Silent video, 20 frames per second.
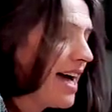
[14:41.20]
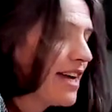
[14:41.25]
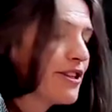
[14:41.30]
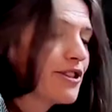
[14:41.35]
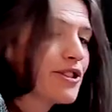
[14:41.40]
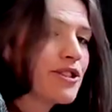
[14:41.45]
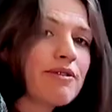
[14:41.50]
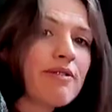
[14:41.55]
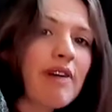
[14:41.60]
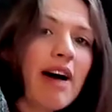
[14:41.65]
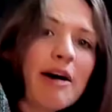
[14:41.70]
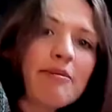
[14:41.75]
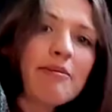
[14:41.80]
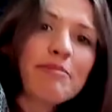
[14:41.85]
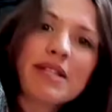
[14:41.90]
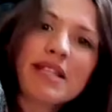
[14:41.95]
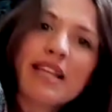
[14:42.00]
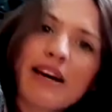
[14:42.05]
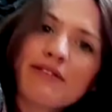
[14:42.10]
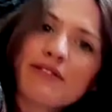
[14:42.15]
and
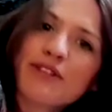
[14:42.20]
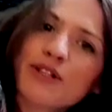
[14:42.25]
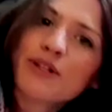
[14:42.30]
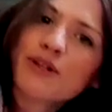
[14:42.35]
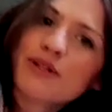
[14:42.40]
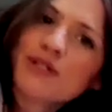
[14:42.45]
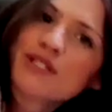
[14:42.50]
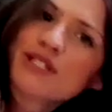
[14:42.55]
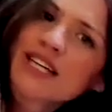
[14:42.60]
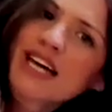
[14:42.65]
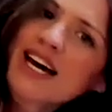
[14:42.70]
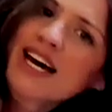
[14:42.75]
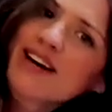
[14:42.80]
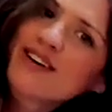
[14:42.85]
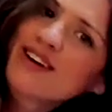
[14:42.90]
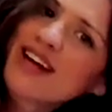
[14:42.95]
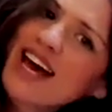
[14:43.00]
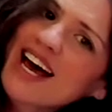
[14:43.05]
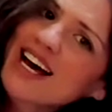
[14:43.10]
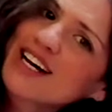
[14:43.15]
drop left shoulder
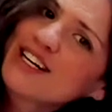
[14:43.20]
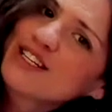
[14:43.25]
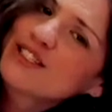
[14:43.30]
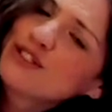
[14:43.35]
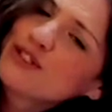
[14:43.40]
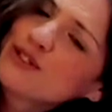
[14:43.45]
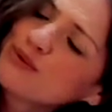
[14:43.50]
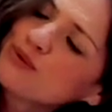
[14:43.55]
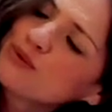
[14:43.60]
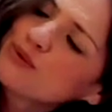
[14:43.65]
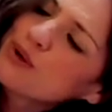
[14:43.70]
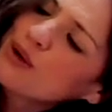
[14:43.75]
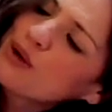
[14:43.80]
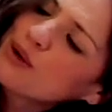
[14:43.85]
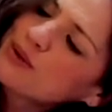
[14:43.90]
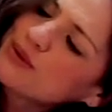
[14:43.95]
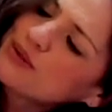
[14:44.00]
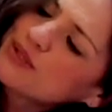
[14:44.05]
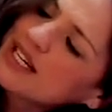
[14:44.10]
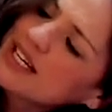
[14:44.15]
down as you
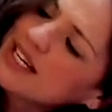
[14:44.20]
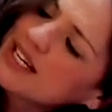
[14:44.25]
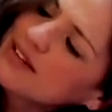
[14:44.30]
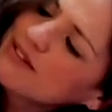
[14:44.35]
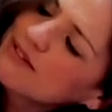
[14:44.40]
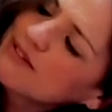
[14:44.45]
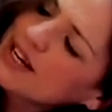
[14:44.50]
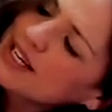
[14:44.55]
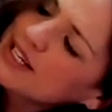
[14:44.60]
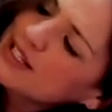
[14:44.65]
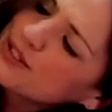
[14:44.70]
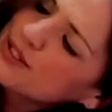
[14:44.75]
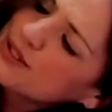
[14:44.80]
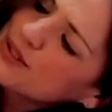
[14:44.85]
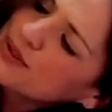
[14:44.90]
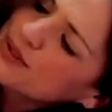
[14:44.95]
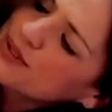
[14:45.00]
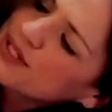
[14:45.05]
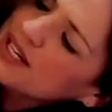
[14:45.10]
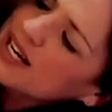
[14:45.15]
rotate right
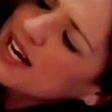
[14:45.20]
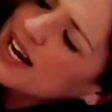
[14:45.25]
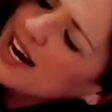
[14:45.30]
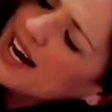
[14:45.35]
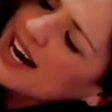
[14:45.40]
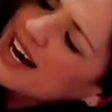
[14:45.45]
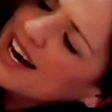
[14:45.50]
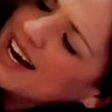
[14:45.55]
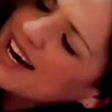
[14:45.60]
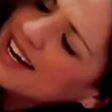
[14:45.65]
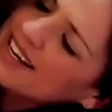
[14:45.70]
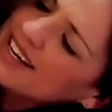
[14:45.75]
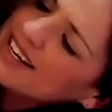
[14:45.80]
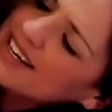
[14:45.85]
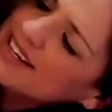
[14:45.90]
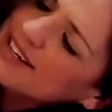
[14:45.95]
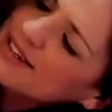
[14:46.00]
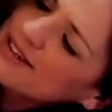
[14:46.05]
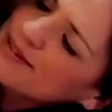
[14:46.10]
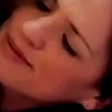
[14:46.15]
shoulder
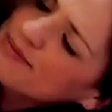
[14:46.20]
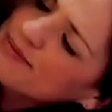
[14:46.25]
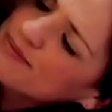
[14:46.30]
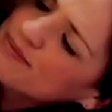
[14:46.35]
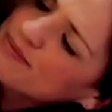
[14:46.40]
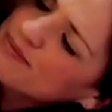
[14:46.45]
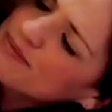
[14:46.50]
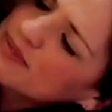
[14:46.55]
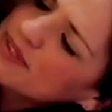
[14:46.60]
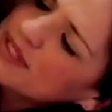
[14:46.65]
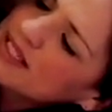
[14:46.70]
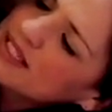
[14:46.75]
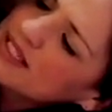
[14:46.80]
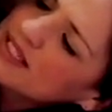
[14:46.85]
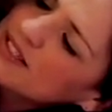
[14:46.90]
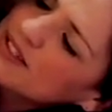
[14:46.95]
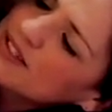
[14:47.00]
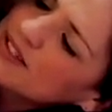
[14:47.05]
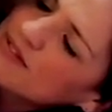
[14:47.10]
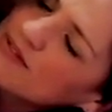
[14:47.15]
high.
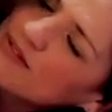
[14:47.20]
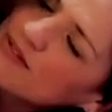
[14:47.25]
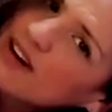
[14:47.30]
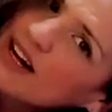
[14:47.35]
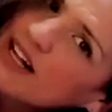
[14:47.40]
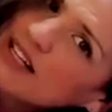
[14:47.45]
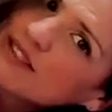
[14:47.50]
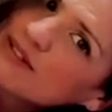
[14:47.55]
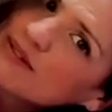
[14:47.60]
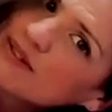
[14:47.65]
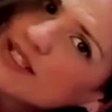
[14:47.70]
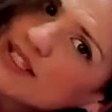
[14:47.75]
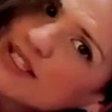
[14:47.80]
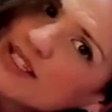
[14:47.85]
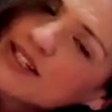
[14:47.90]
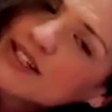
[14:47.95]
You can follow with